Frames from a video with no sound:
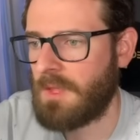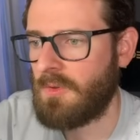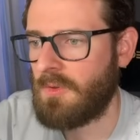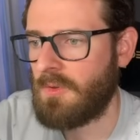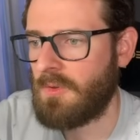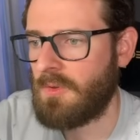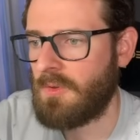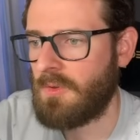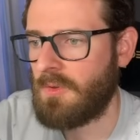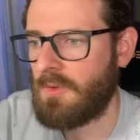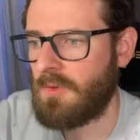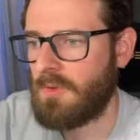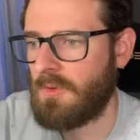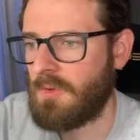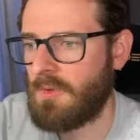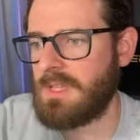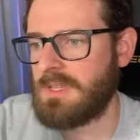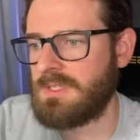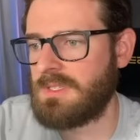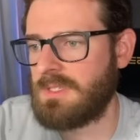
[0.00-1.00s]
from
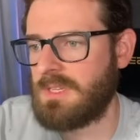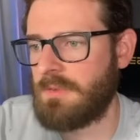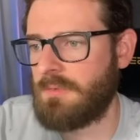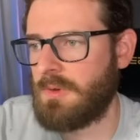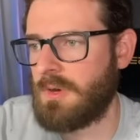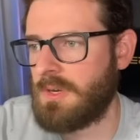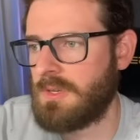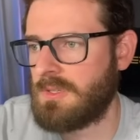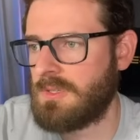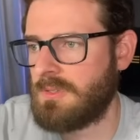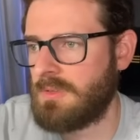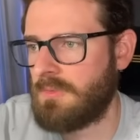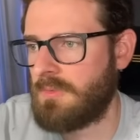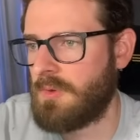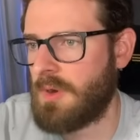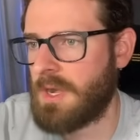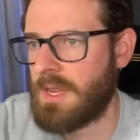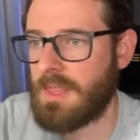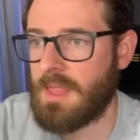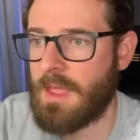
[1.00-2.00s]
various different
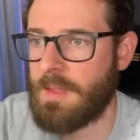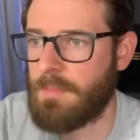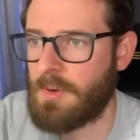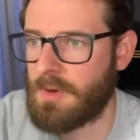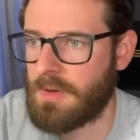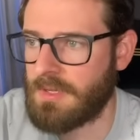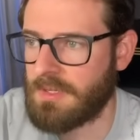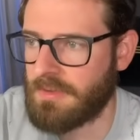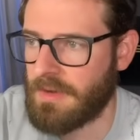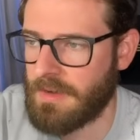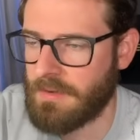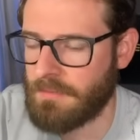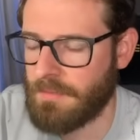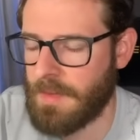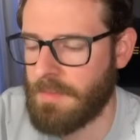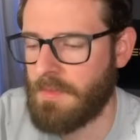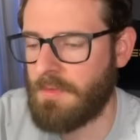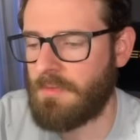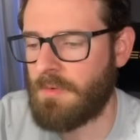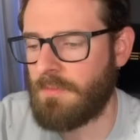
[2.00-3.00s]
front-end libraries, right?
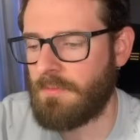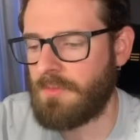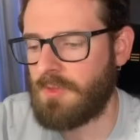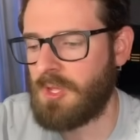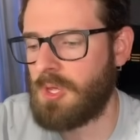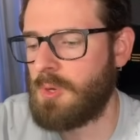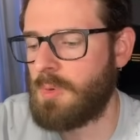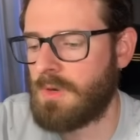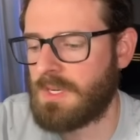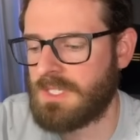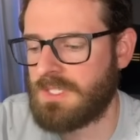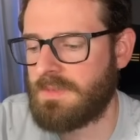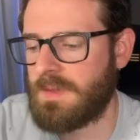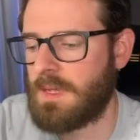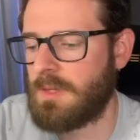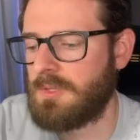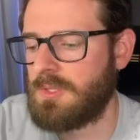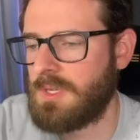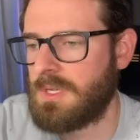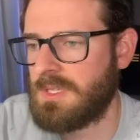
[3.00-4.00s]
Maybe from Vue or
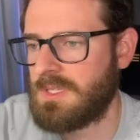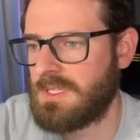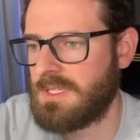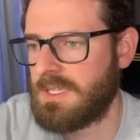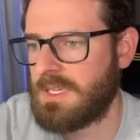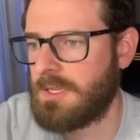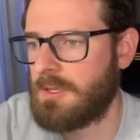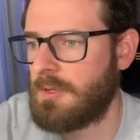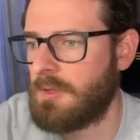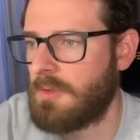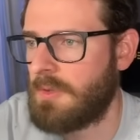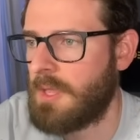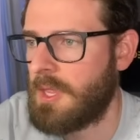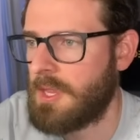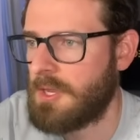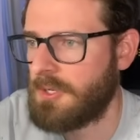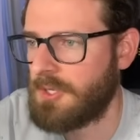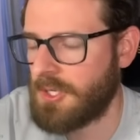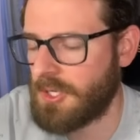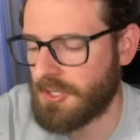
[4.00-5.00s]
Svelte, you can still
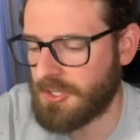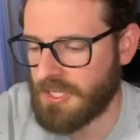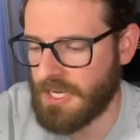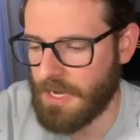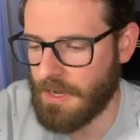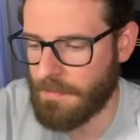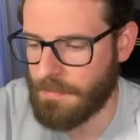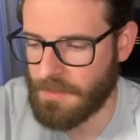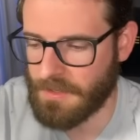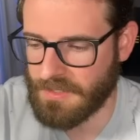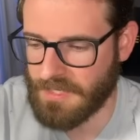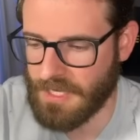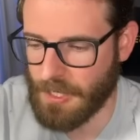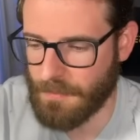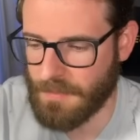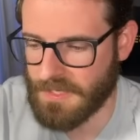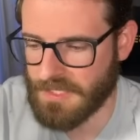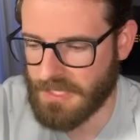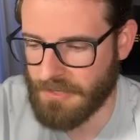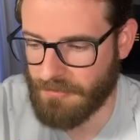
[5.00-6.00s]
do your
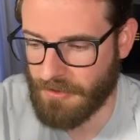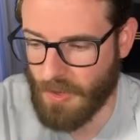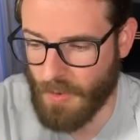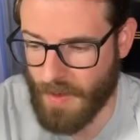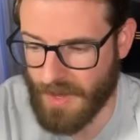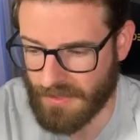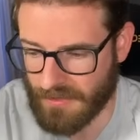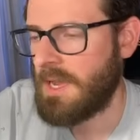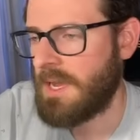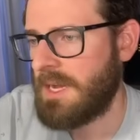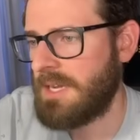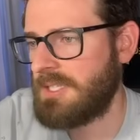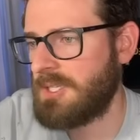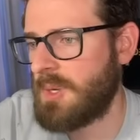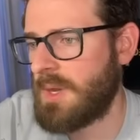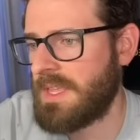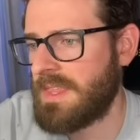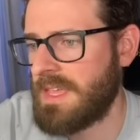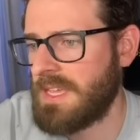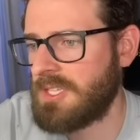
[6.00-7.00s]
TRPC requests. And
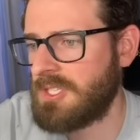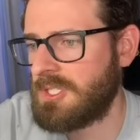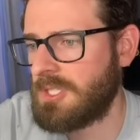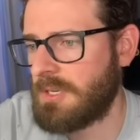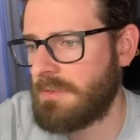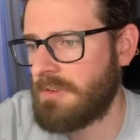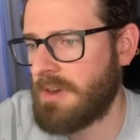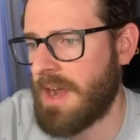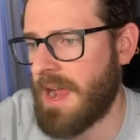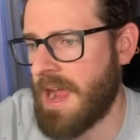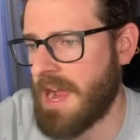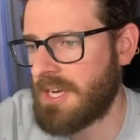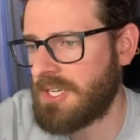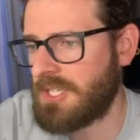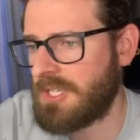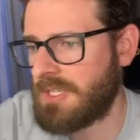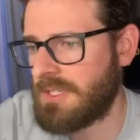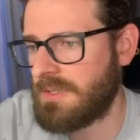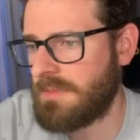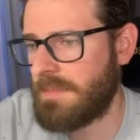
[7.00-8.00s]
so I think server
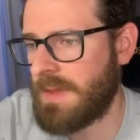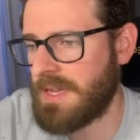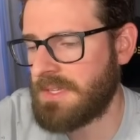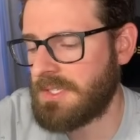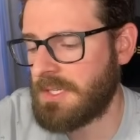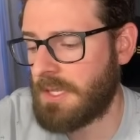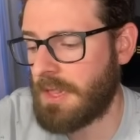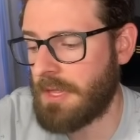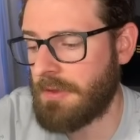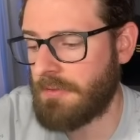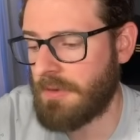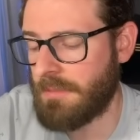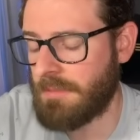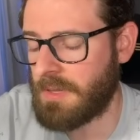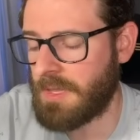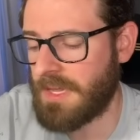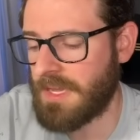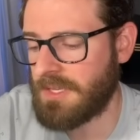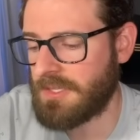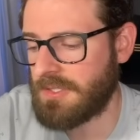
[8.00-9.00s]
actions basically
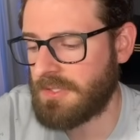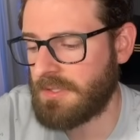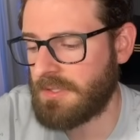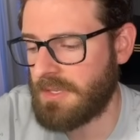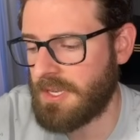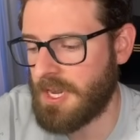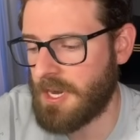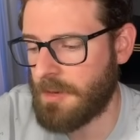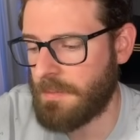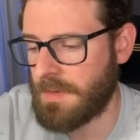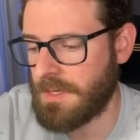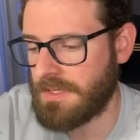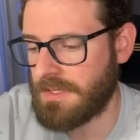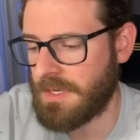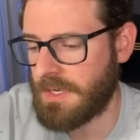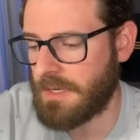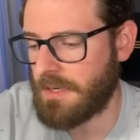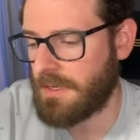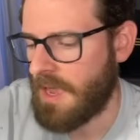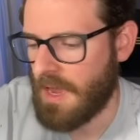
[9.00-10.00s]
replace
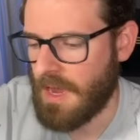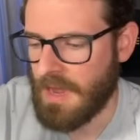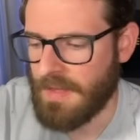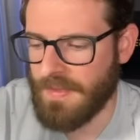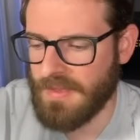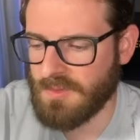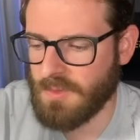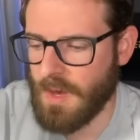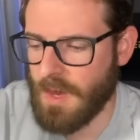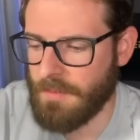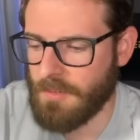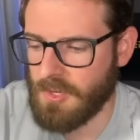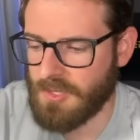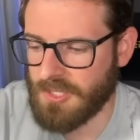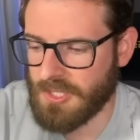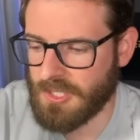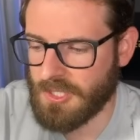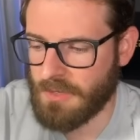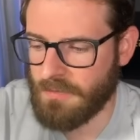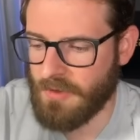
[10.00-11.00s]
TRPC. And that's why I'm
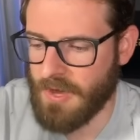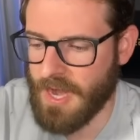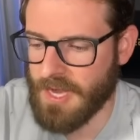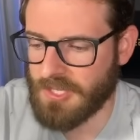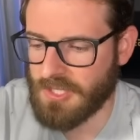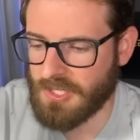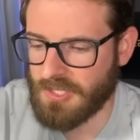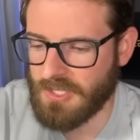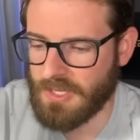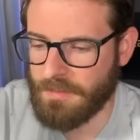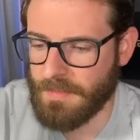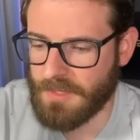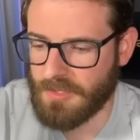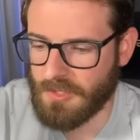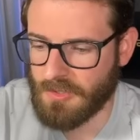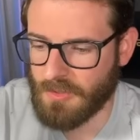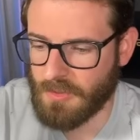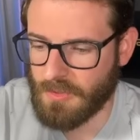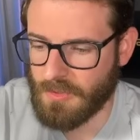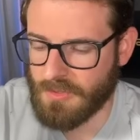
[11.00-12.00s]
using server actions in my
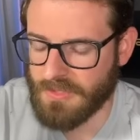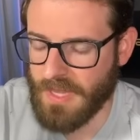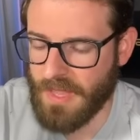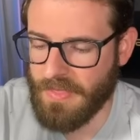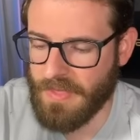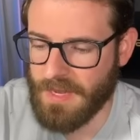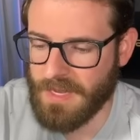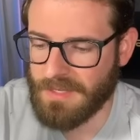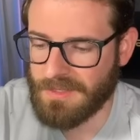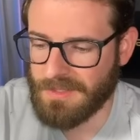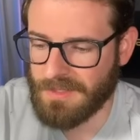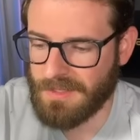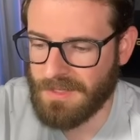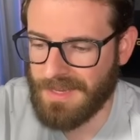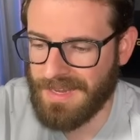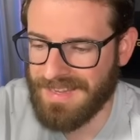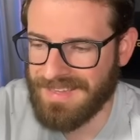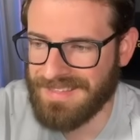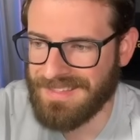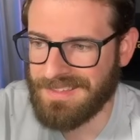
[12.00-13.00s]
tutorials. I think
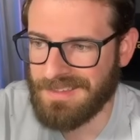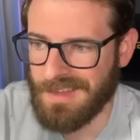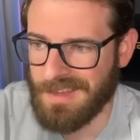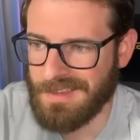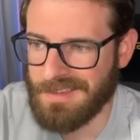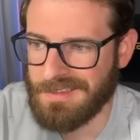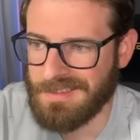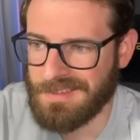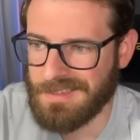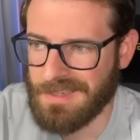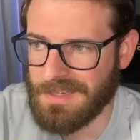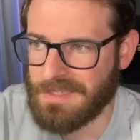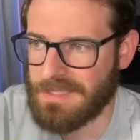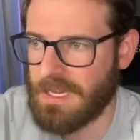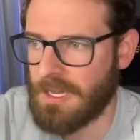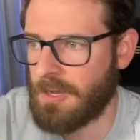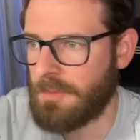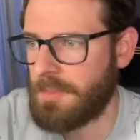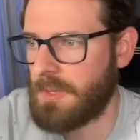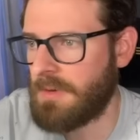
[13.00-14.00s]
it does just
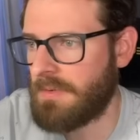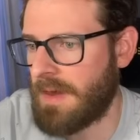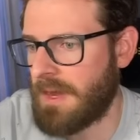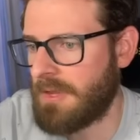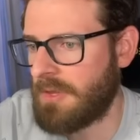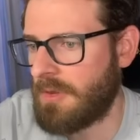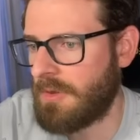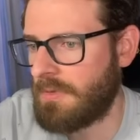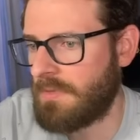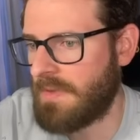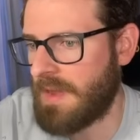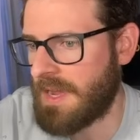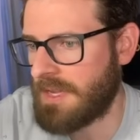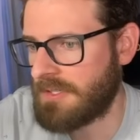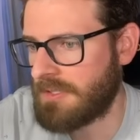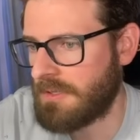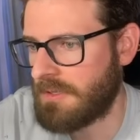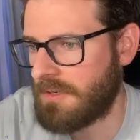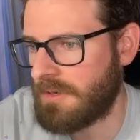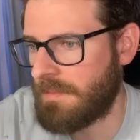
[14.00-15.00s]
help you write code
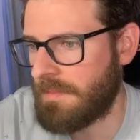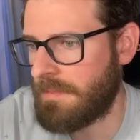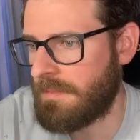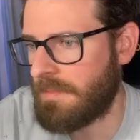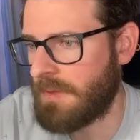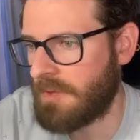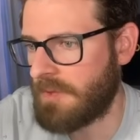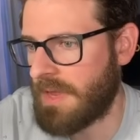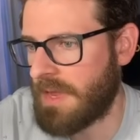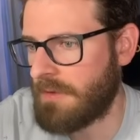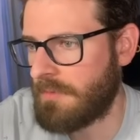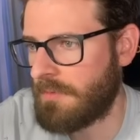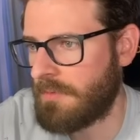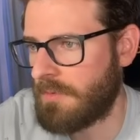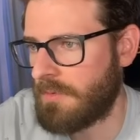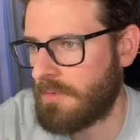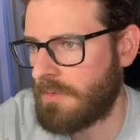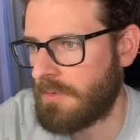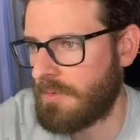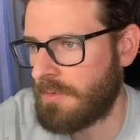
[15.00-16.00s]
faster and build out
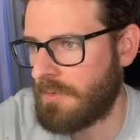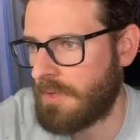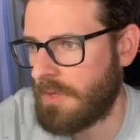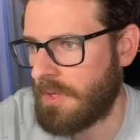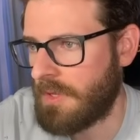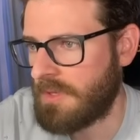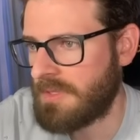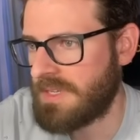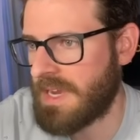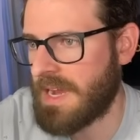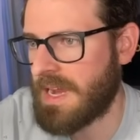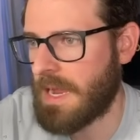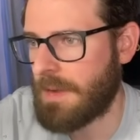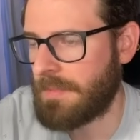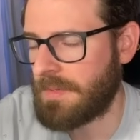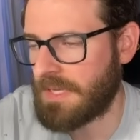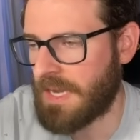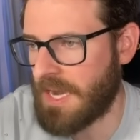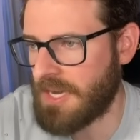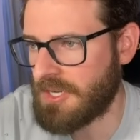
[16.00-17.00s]
full stack
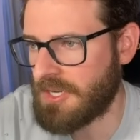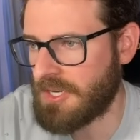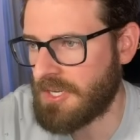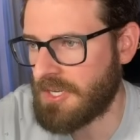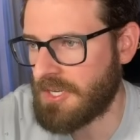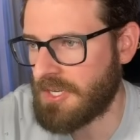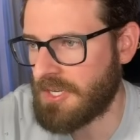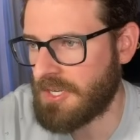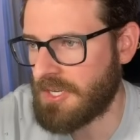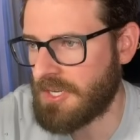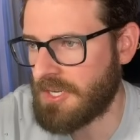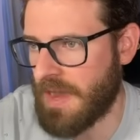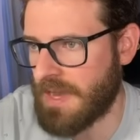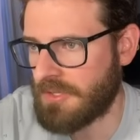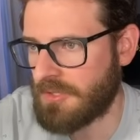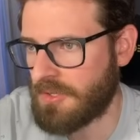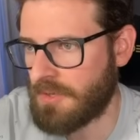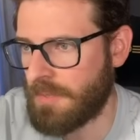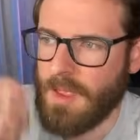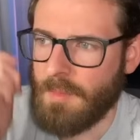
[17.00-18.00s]
applications a little bit
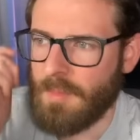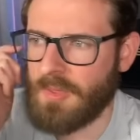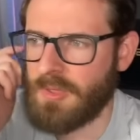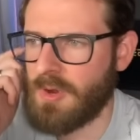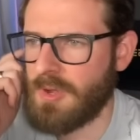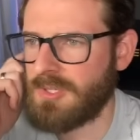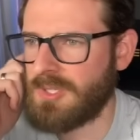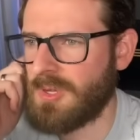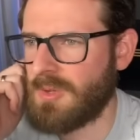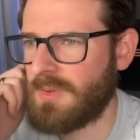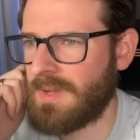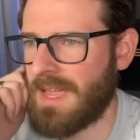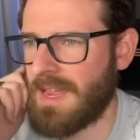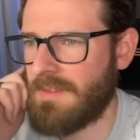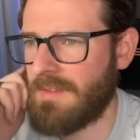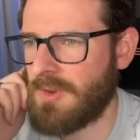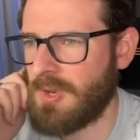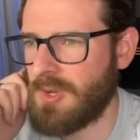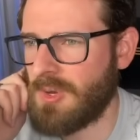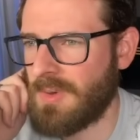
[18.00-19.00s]
faster, but they're also kind
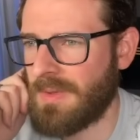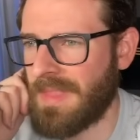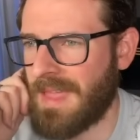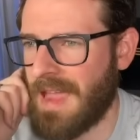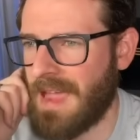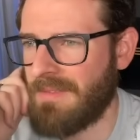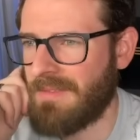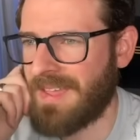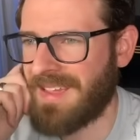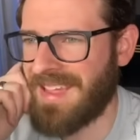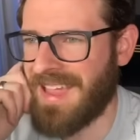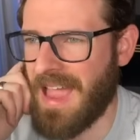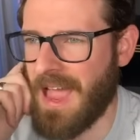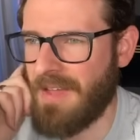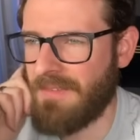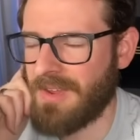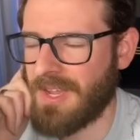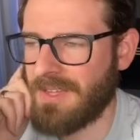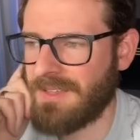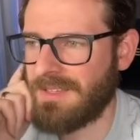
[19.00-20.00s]
of new and they have like
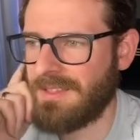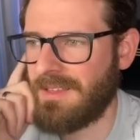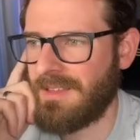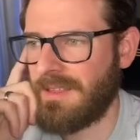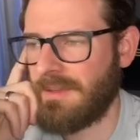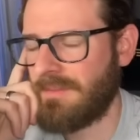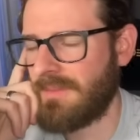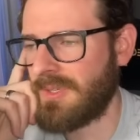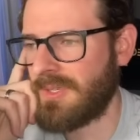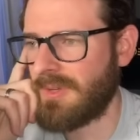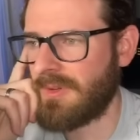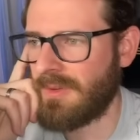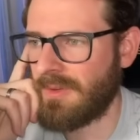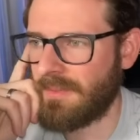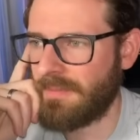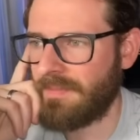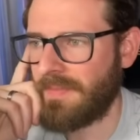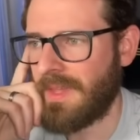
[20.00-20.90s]
caveats to them. So